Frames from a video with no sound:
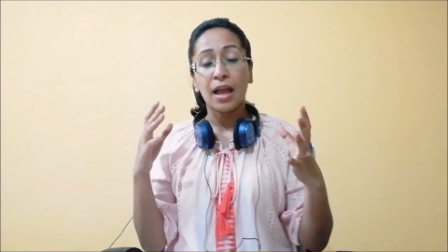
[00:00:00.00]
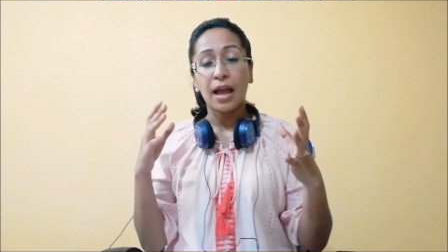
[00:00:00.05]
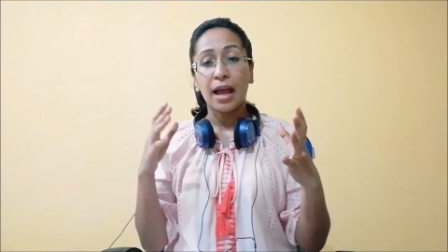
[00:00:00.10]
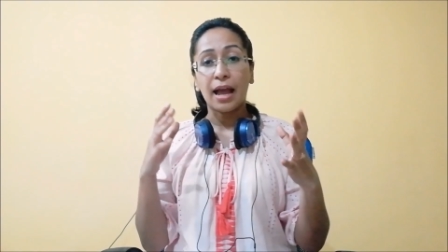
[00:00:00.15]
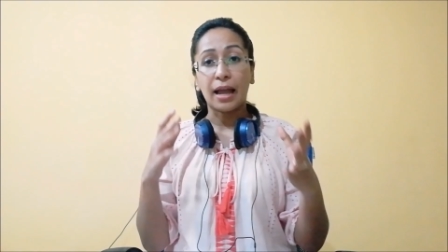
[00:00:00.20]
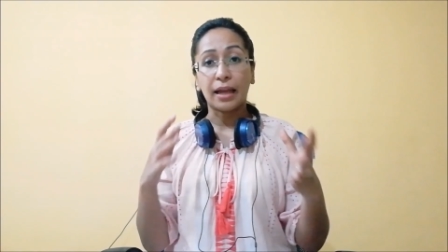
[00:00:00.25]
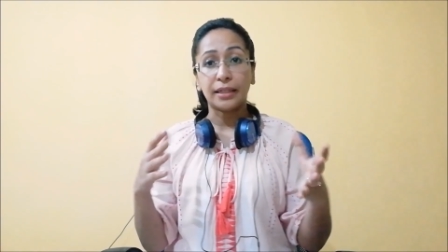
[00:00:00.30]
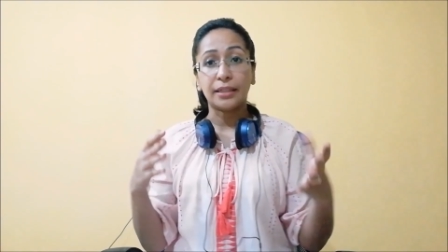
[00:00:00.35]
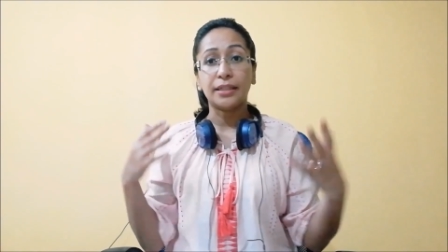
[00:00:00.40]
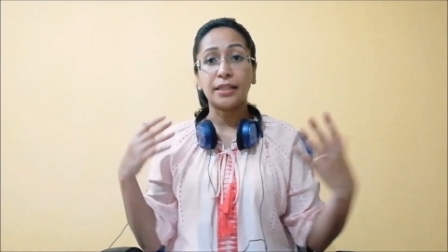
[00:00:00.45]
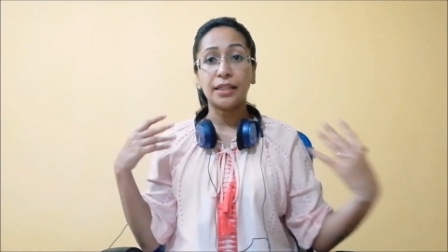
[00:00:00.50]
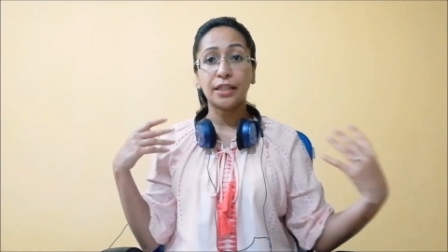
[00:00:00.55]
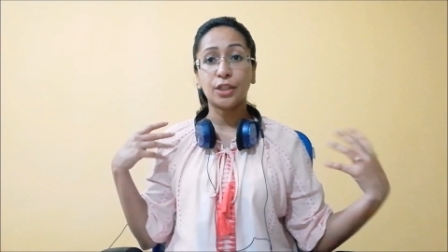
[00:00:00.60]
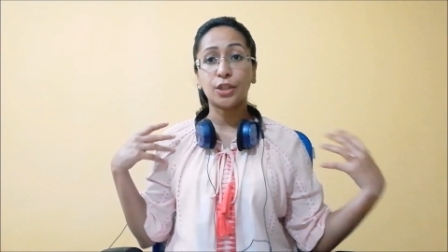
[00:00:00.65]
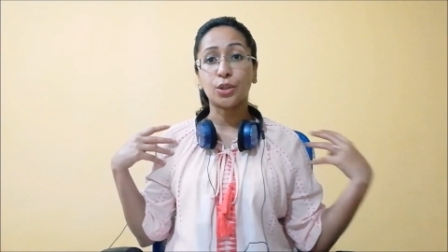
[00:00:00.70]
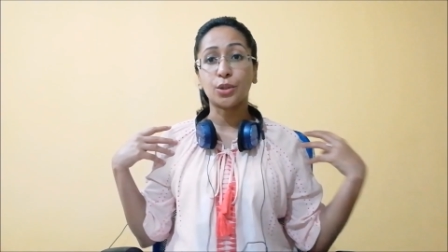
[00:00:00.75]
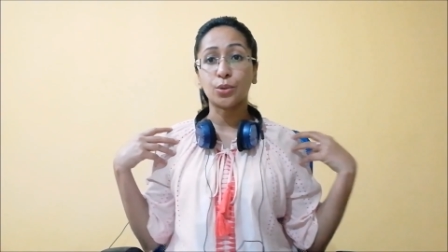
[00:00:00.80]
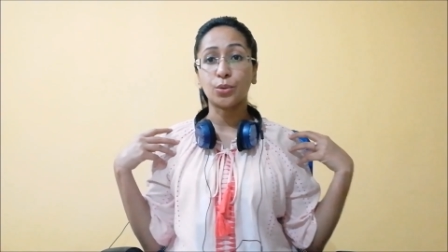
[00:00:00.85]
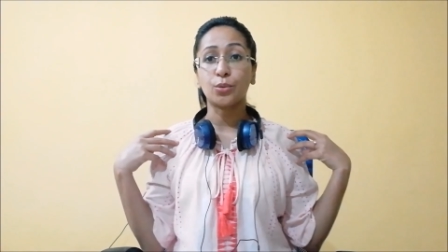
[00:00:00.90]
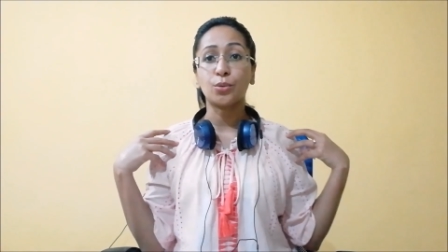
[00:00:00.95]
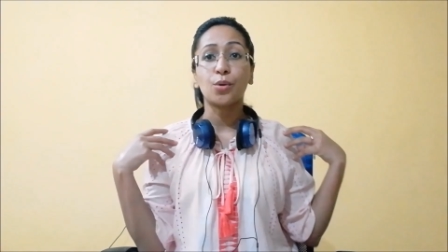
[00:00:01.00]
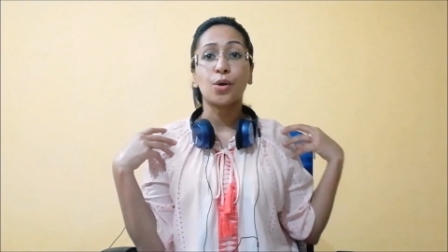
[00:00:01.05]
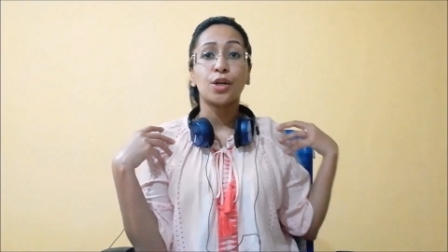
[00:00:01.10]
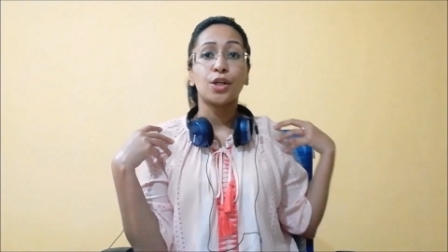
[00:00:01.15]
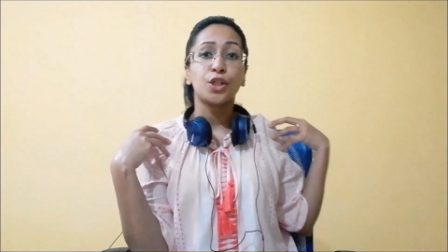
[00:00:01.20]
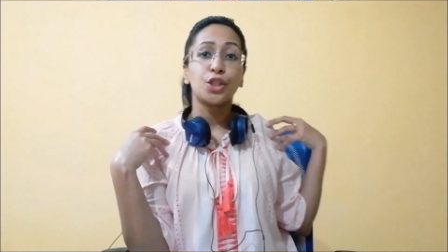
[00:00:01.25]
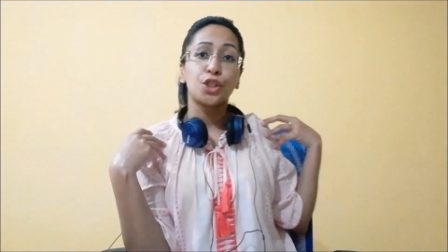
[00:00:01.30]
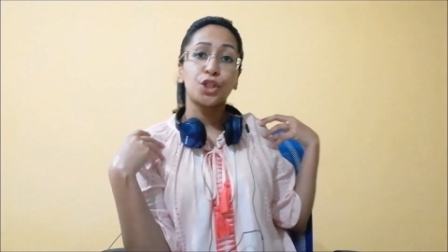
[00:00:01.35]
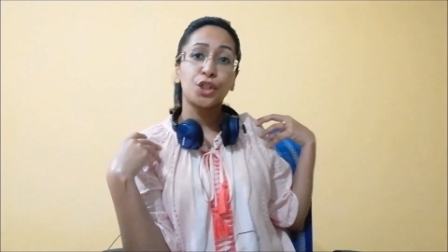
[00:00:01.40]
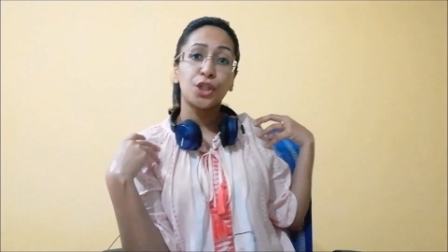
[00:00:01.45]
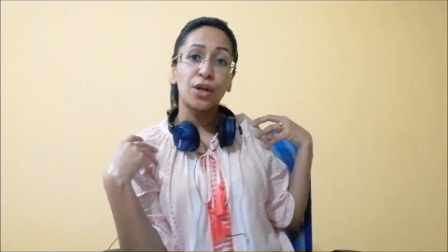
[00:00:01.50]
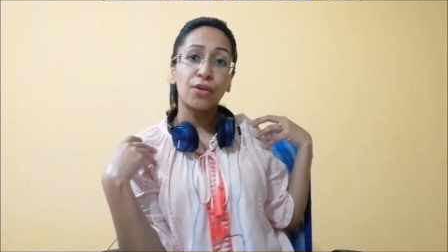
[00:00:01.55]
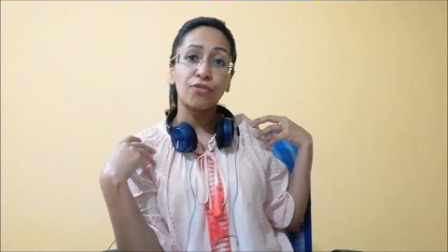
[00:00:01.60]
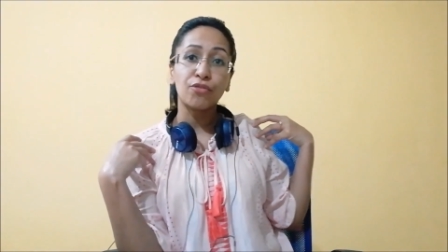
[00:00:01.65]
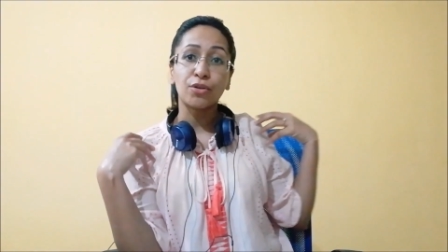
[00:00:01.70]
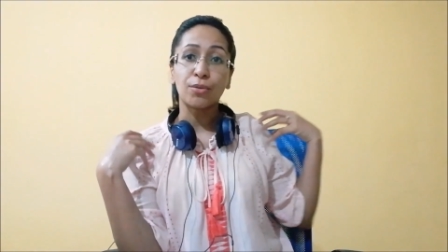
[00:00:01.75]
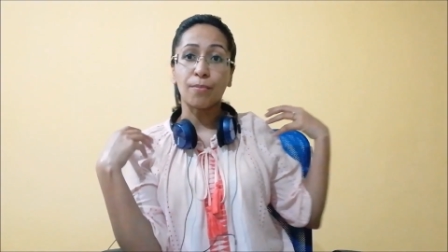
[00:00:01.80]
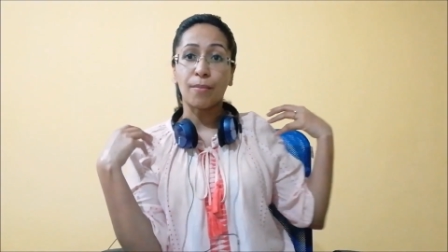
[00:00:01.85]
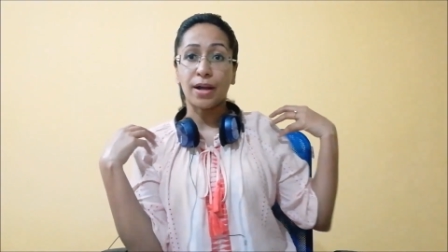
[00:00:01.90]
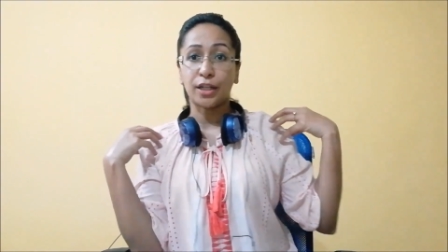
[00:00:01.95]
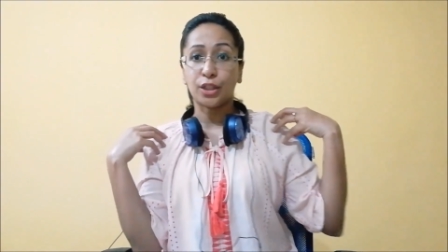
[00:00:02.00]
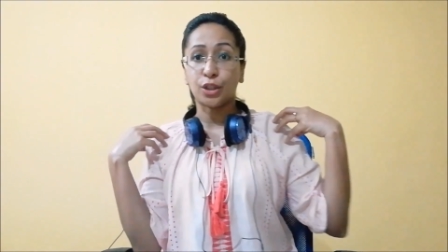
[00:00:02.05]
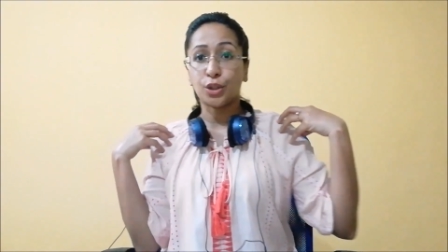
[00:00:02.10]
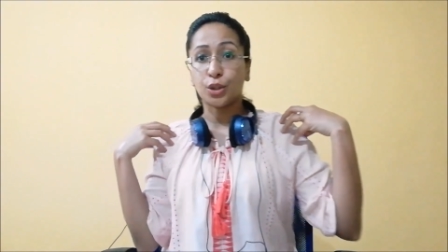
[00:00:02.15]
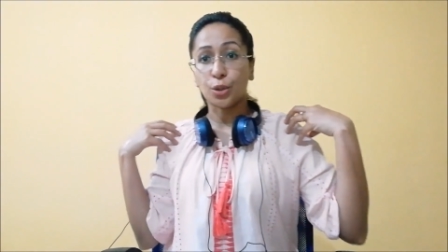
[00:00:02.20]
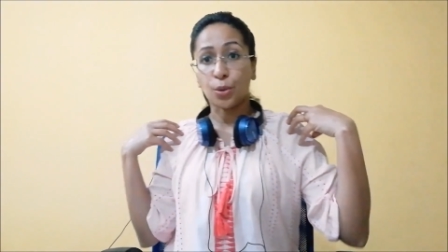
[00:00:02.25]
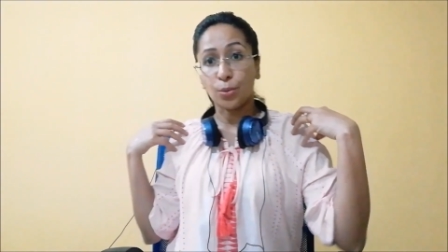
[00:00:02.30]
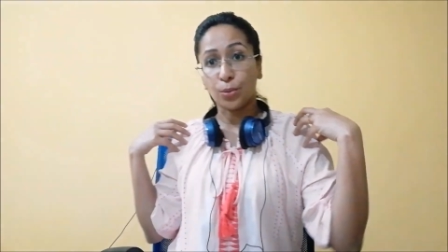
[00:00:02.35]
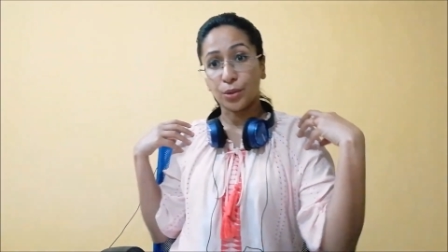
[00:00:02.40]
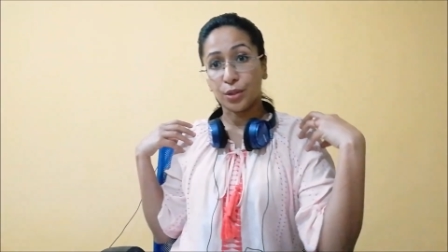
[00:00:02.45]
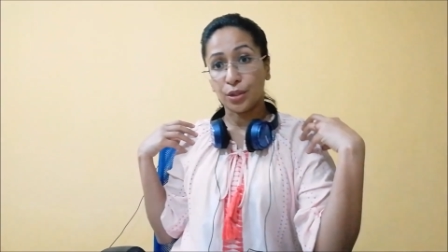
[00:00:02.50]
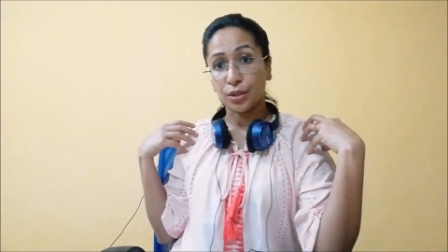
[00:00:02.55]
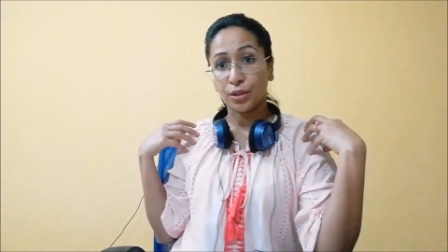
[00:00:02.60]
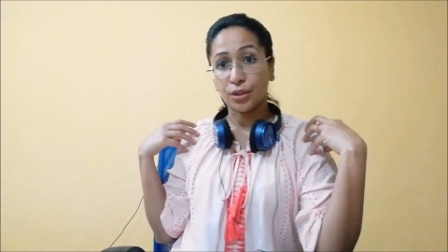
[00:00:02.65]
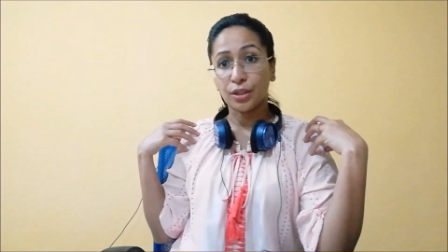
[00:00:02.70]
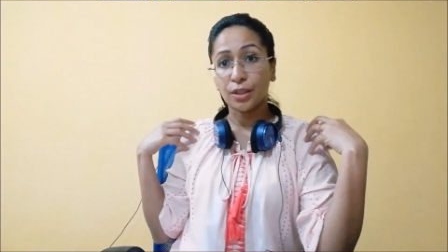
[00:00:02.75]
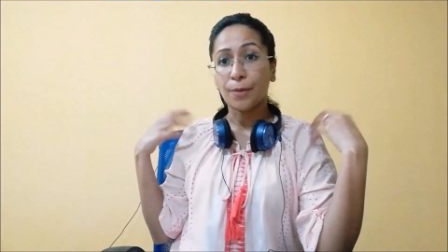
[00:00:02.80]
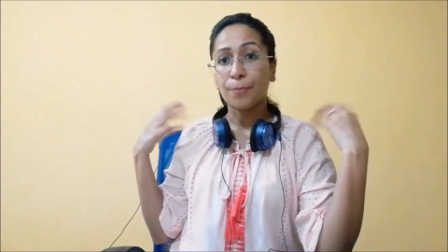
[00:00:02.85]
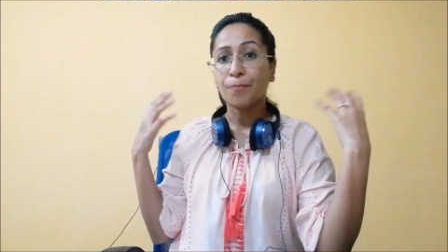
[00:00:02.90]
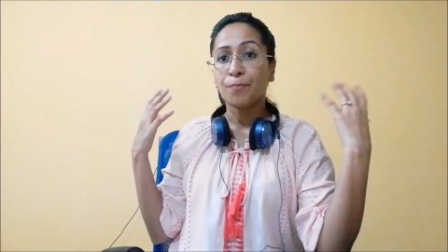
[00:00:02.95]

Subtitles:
I need to shift my shoulders.